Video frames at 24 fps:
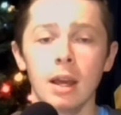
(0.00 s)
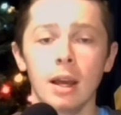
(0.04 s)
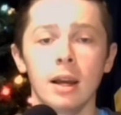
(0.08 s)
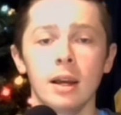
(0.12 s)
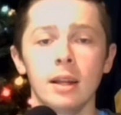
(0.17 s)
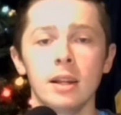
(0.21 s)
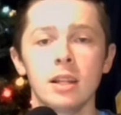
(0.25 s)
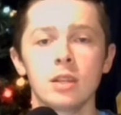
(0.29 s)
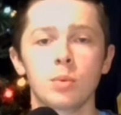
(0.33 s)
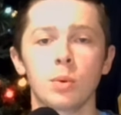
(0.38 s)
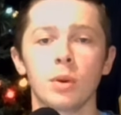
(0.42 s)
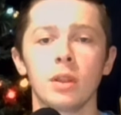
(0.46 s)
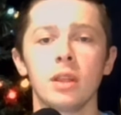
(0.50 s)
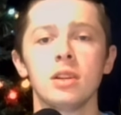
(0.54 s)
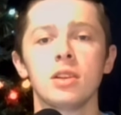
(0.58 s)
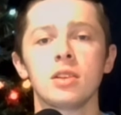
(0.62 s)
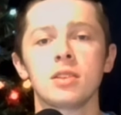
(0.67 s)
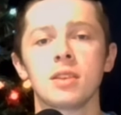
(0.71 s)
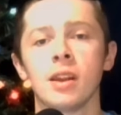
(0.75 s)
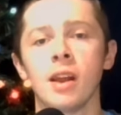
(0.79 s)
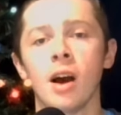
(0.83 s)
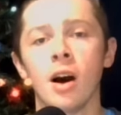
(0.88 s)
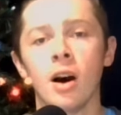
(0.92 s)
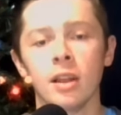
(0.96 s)
And it's really
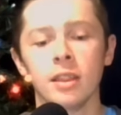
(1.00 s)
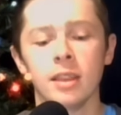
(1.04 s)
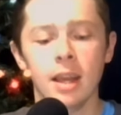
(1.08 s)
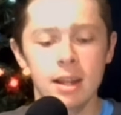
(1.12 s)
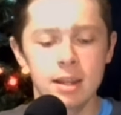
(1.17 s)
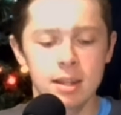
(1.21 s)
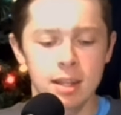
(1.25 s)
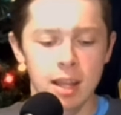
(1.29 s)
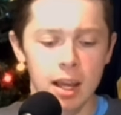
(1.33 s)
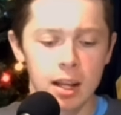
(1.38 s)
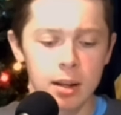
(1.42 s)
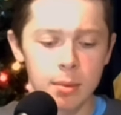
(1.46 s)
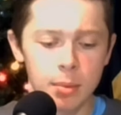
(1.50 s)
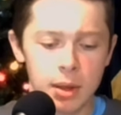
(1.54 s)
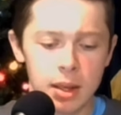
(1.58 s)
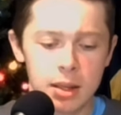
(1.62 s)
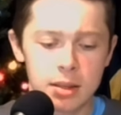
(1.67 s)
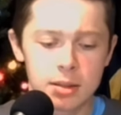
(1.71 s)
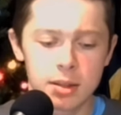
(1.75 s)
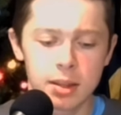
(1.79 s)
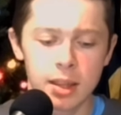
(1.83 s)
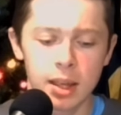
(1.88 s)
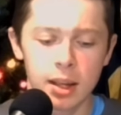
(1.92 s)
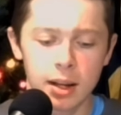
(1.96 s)
just an online
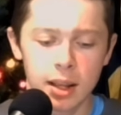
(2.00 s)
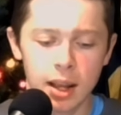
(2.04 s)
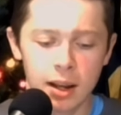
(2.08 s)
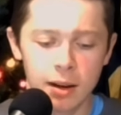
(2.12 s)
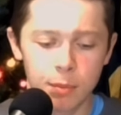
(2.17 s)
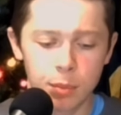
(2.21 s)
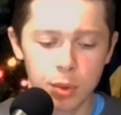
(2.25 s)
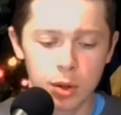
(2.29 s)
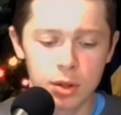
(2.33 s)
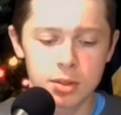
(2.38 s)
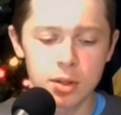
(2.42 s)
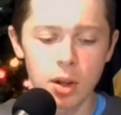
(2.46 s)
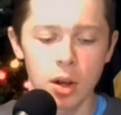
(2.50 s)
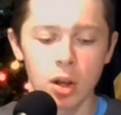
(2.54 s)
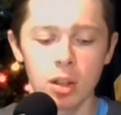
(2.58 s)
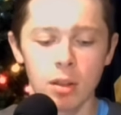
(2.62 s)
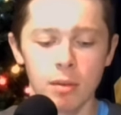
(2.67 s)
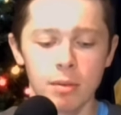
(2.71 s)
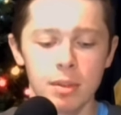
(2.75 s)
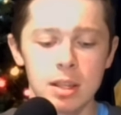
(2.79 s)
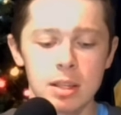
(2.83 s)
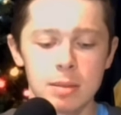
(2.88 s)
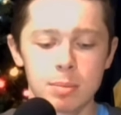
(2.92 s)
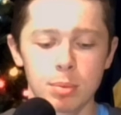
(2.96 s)
database that kind of puts all
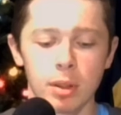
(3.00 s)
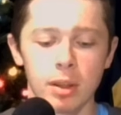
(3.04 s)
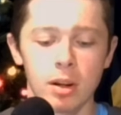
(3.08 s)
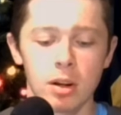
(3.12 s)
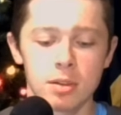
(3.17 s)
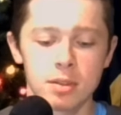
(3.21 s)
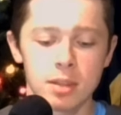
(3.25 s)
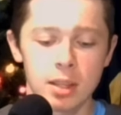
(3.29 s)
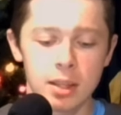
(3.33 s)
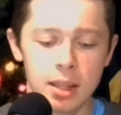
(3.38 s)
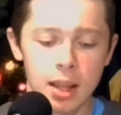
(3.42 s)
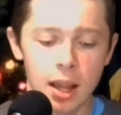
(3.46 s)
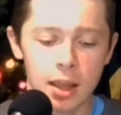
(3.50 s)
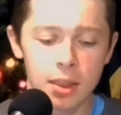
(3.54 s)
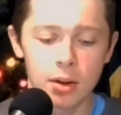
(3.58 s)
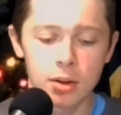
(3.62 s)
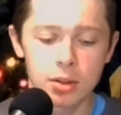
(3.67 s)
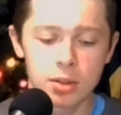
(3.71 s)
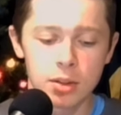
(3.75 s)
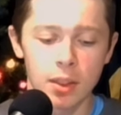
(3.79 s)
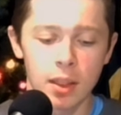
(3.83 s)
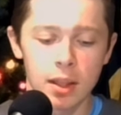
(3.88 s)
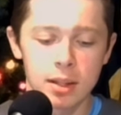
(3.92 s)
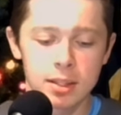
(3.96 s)
of these players together
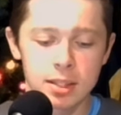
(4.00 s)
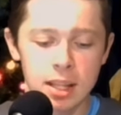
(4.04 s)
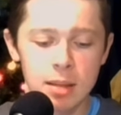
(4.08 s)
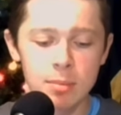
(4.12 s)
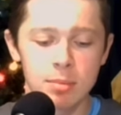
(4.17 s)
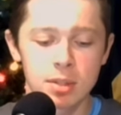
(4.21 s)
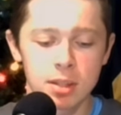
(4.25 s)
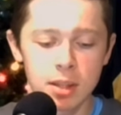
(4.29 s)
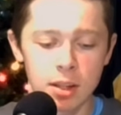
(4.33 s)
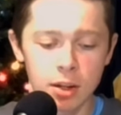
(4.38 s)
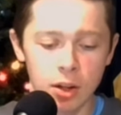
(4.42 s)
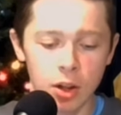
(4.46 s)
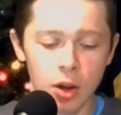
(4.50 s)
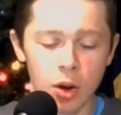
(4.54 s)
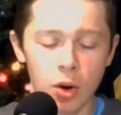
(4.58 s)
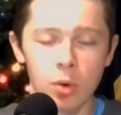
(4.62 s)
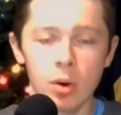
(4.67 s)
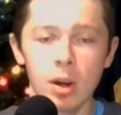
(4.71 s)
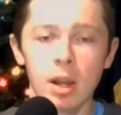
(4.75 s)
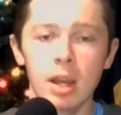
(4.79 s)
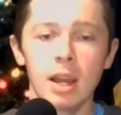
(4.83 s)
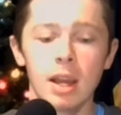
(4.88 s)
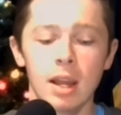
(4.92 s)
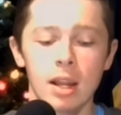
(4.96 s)
so that teams can
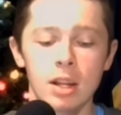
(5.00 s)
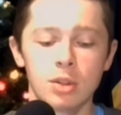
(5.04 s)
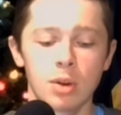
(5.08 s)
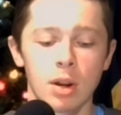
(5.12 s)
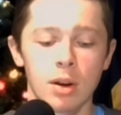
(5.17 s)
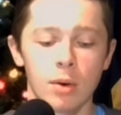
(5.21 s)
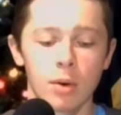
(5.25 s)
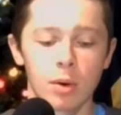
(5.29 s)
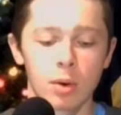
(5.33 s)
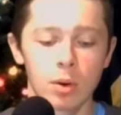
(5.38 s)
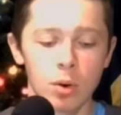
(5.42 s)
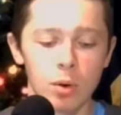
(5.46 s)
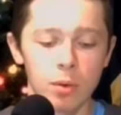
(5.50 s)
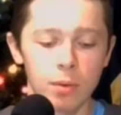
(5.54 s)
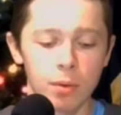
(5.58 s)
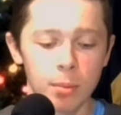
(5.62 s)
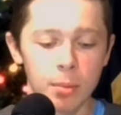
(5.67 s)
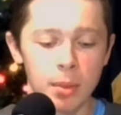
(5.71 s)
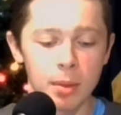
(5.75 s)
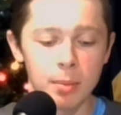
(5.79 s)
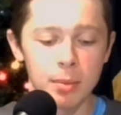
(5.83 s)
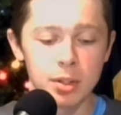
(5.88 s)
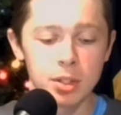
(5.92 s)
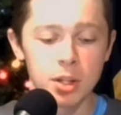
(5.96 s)
go and try to recruit
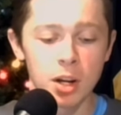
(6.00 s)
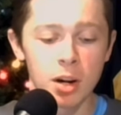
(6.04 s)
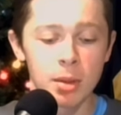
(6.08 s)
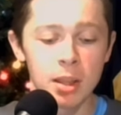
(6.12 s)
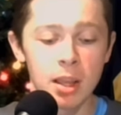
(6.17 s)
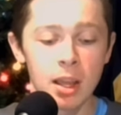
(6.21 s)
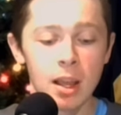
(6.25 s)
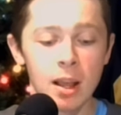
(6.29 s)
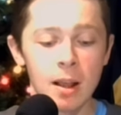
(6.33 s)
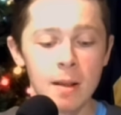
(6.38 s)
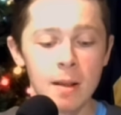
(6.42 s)
from them. And Jeremy,